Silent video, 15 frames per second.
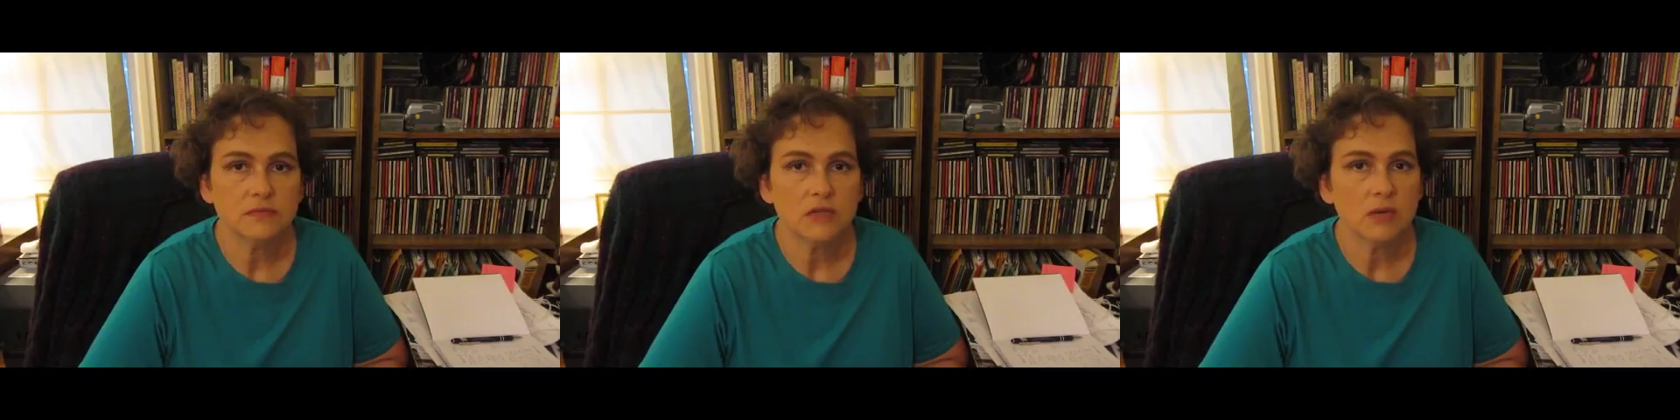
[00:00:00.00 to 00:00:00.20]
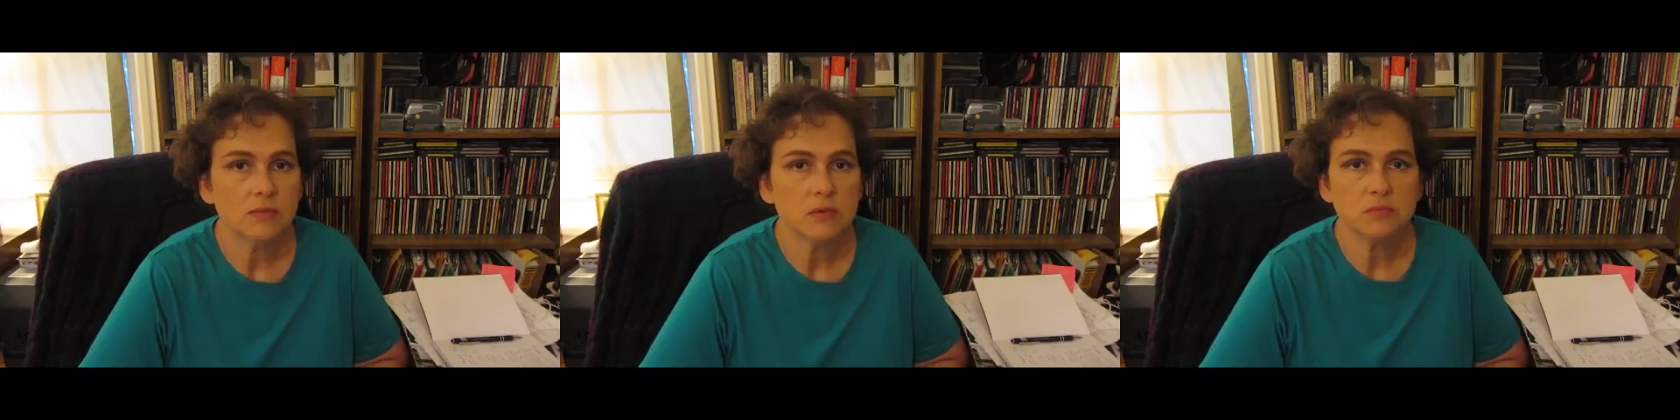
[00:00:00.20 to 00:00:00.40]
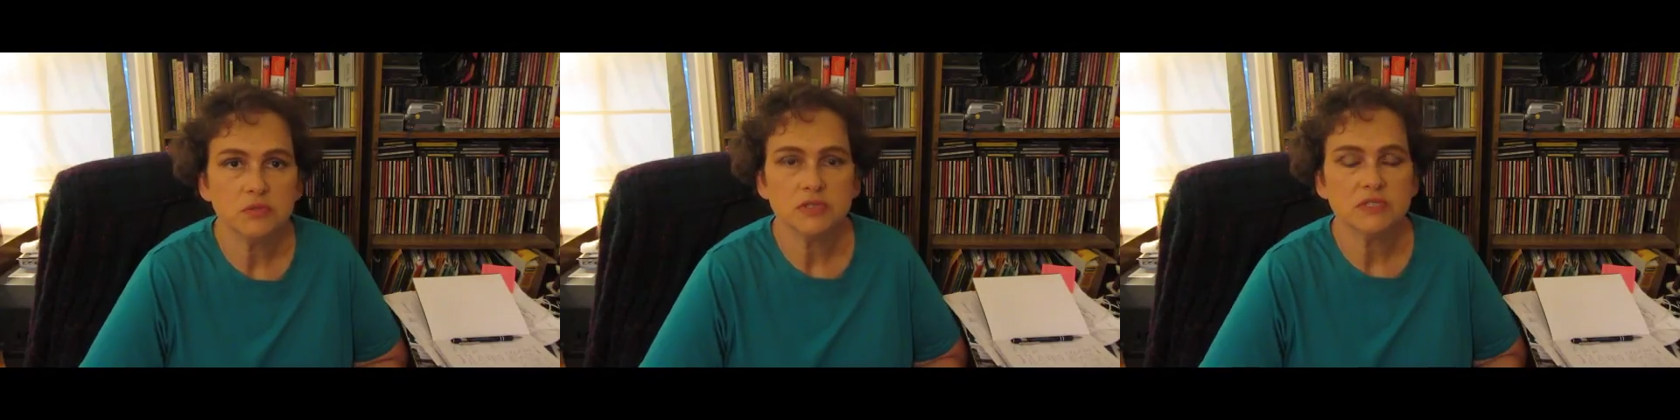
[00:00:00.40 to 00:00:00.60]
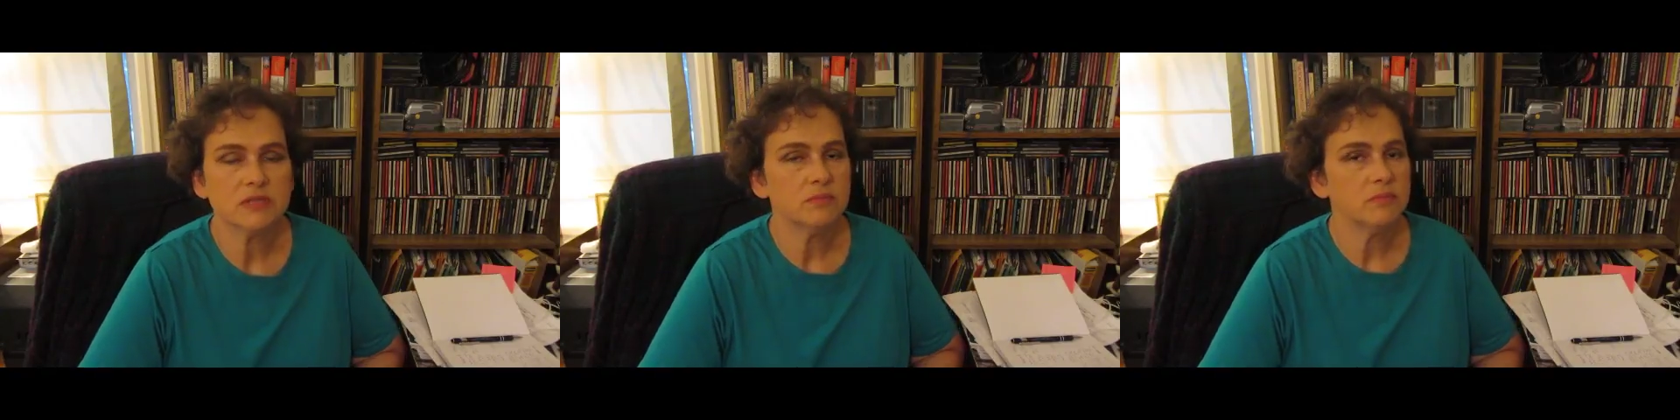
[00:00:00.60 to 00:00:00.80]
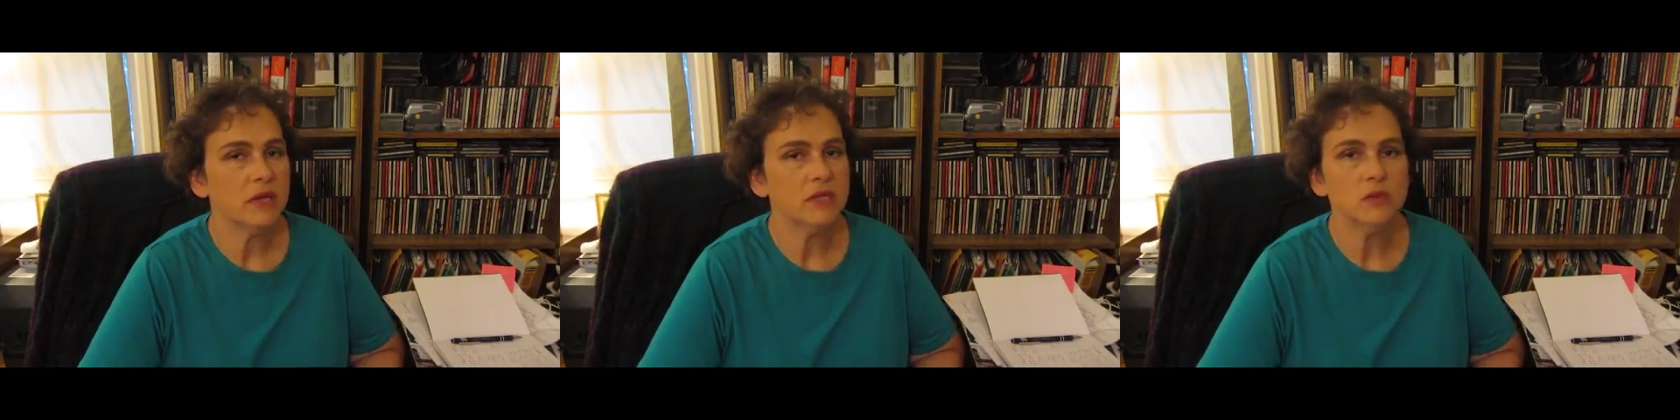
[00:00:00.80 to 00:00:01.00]
Come up with
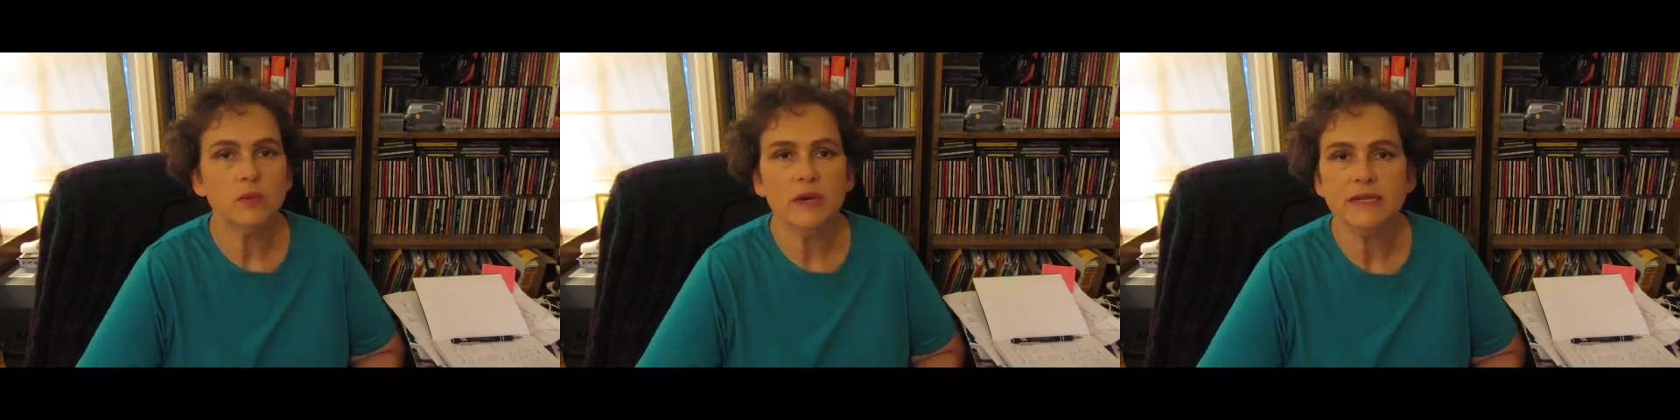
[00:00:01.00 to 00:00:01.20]
some menu